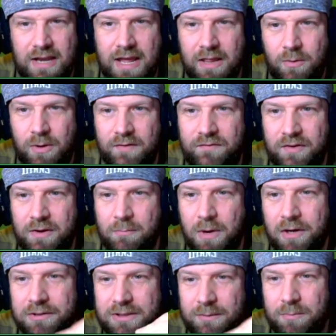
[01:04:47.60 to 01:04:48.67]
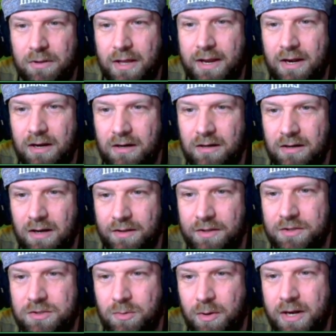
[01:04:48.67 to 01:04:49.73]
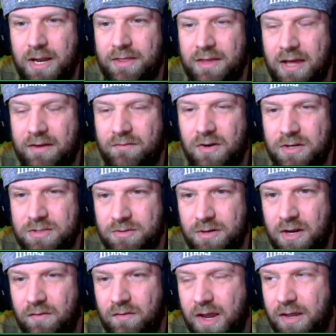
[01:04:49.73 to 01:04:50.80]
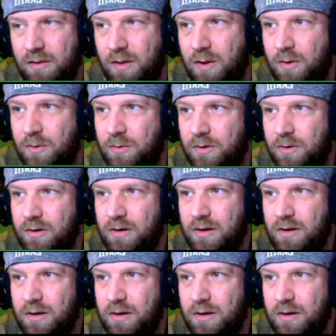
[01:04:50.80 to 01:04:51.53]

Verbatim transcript: Halo Infinite multiplayer on the 20th anniversary of Halo